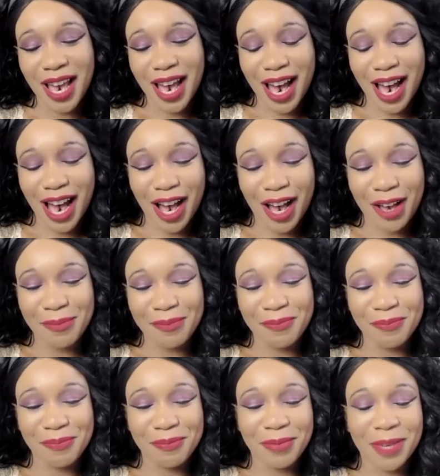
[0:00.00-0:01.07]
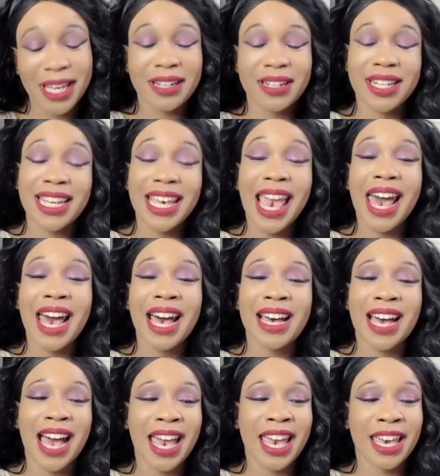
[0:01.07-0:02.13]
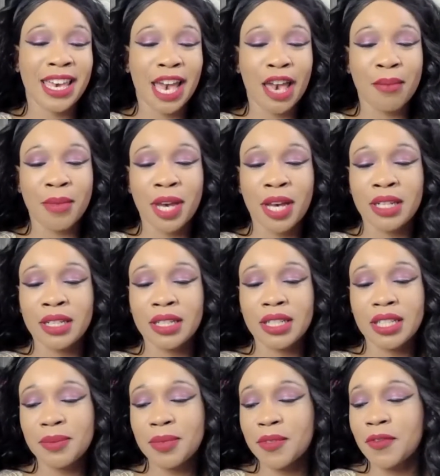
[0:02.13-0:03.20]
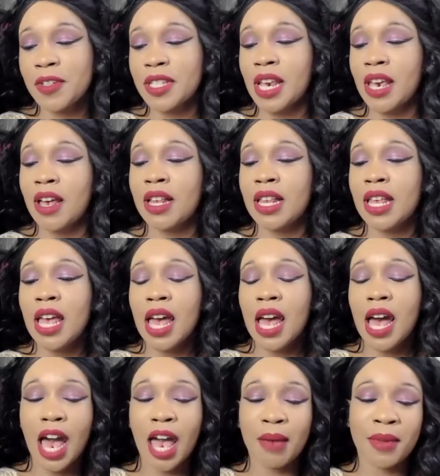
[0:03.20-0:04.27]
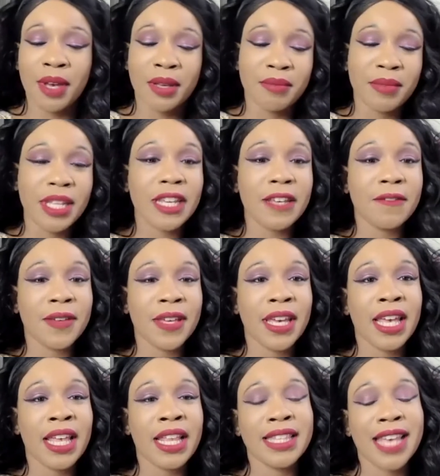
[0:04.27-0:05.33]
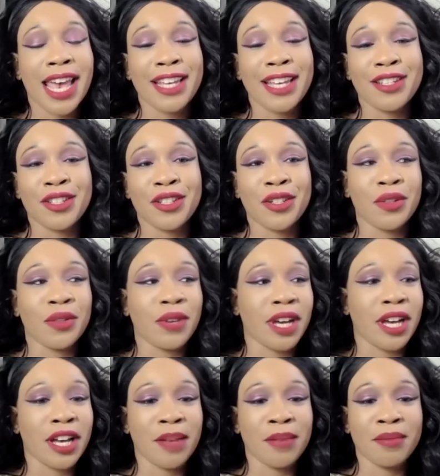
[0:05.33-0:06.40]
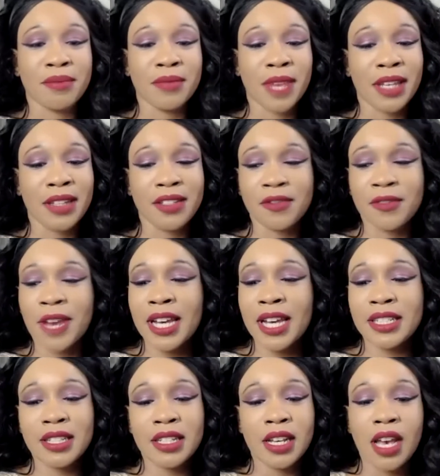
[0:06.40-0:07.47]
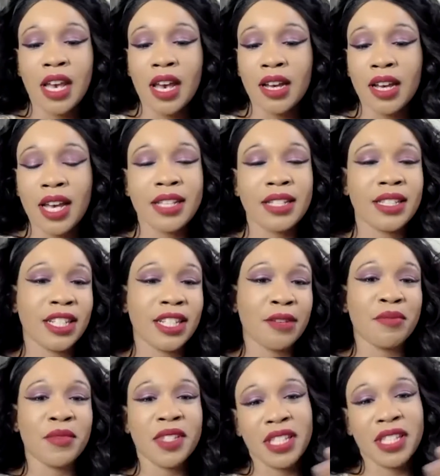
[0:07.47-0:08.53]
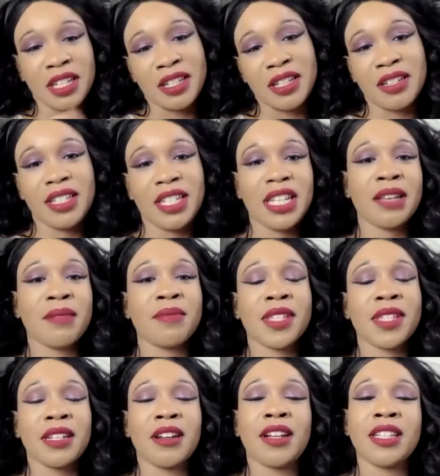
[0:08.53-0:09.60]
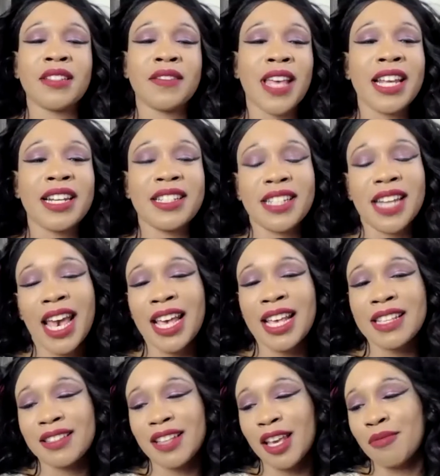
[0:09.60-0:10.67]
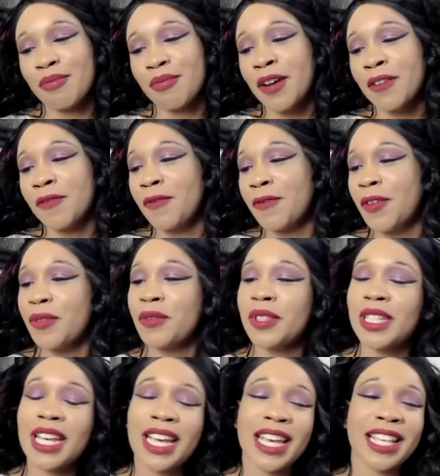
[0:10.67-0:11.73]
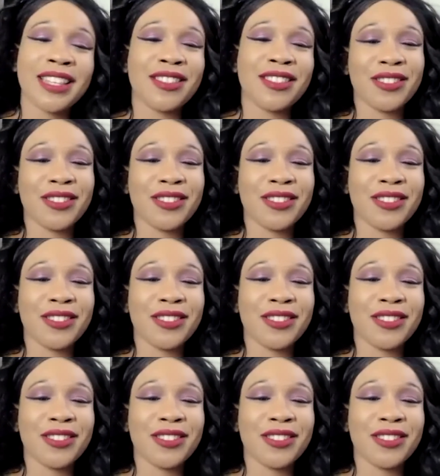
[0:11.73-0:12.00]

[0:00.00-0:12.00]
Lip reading: But yeah, I'm on Clips for Sale. I'm on mini vids. I do like direct customs and DMs and all of that jazz. I am on phone lines.